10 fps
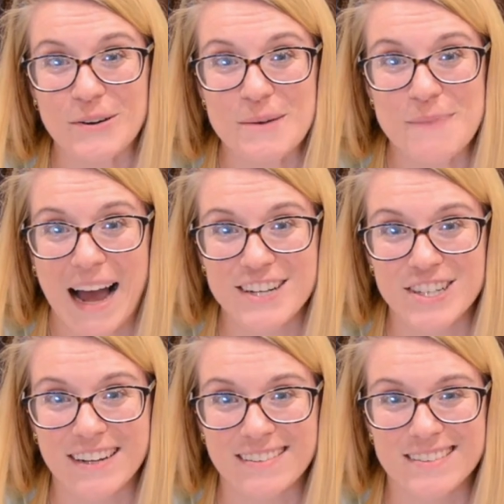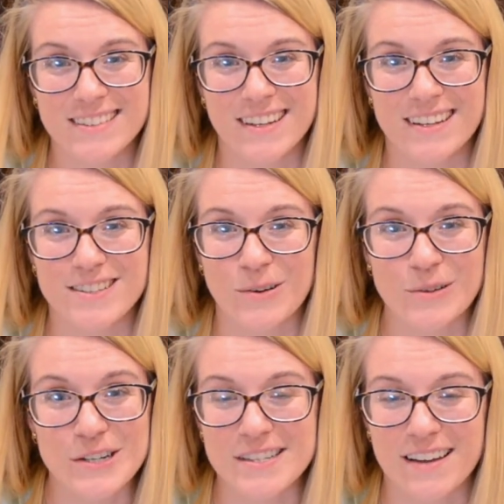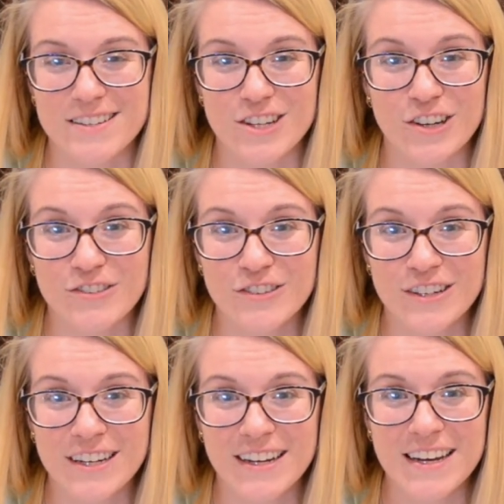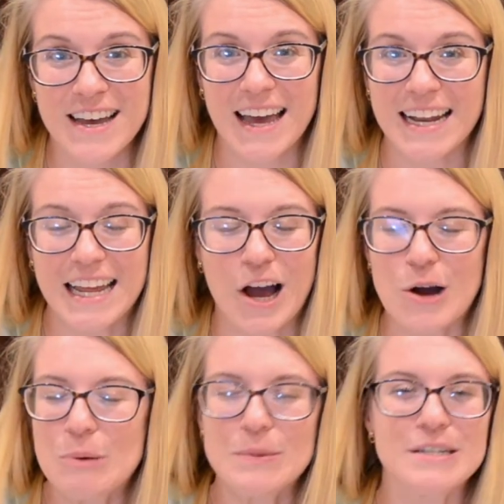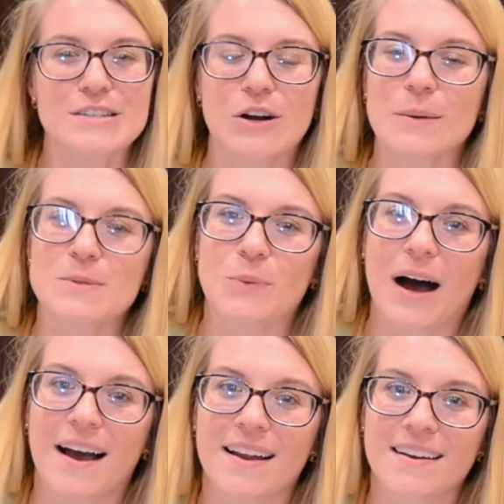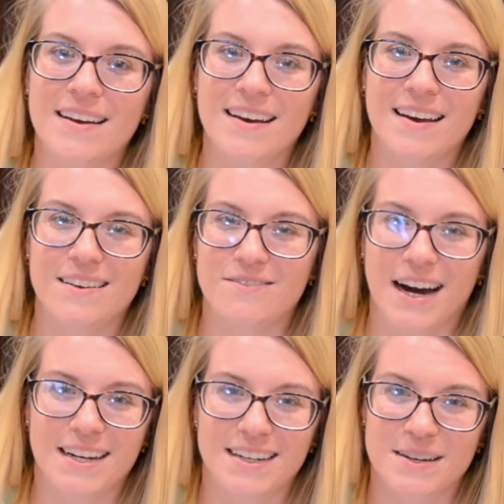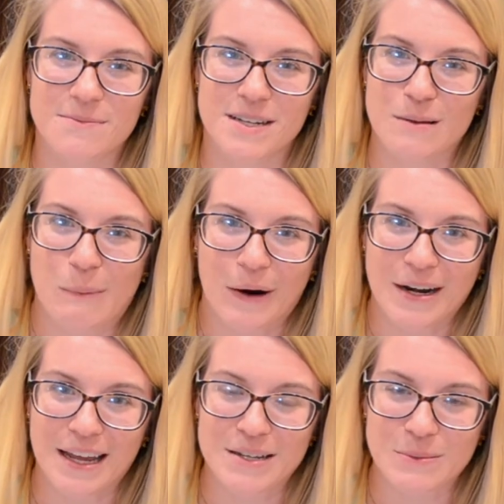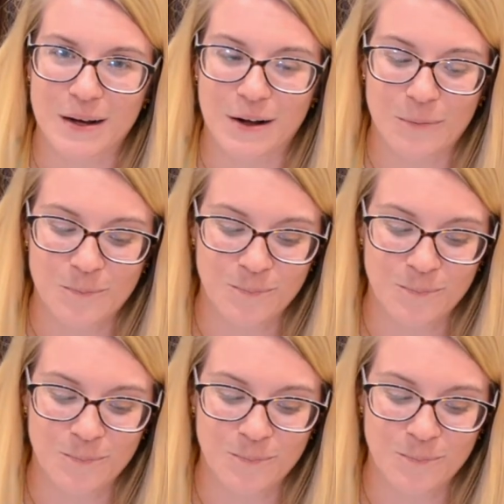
compassion to his older son too, and he opened his arms wide and invited him to the party as well.